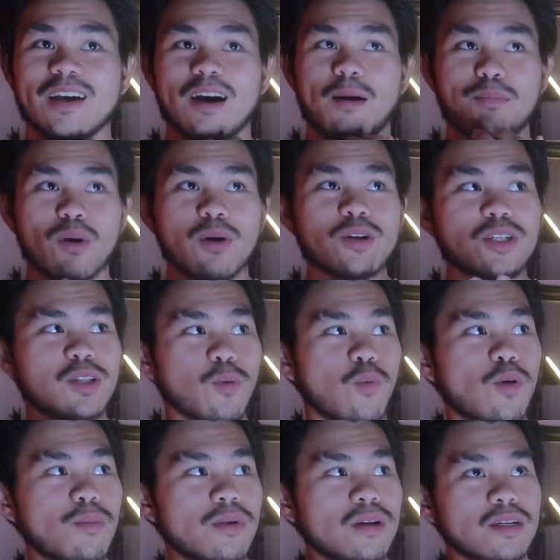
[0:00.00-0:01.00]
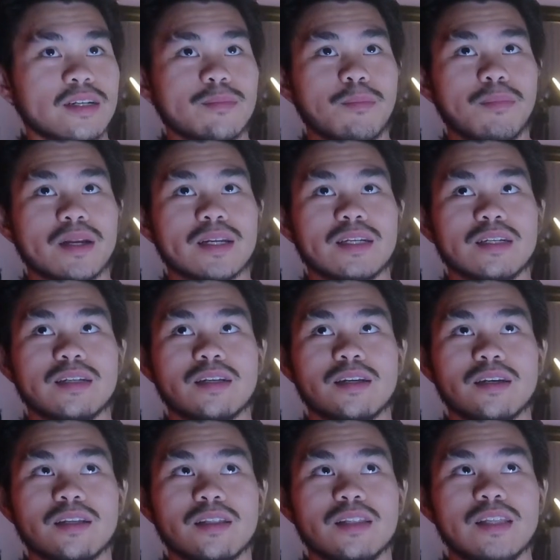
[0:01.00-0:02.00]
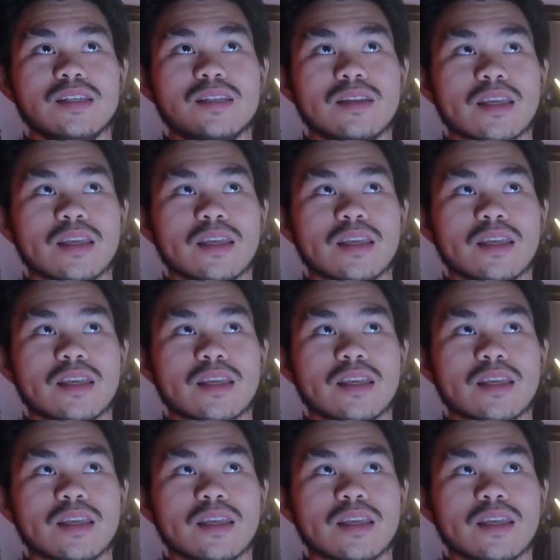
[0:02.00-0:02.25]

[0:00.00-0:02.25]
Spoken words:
Approach the woman, but this